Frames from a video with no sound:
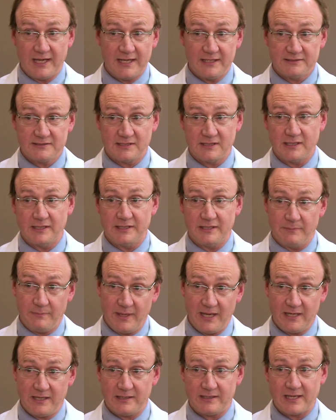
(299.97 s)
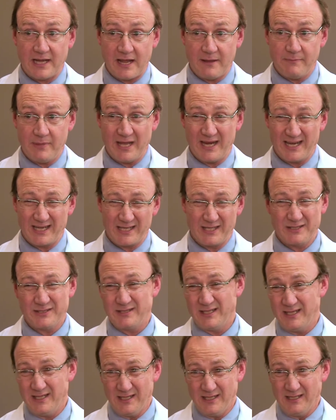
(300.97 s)
insulin-dependent diabetic
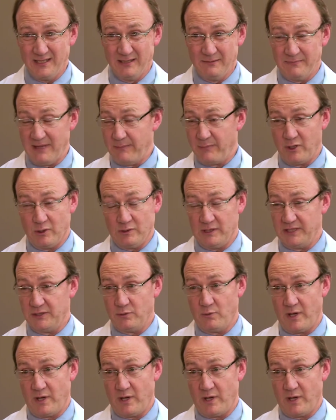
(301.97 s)
is maybe only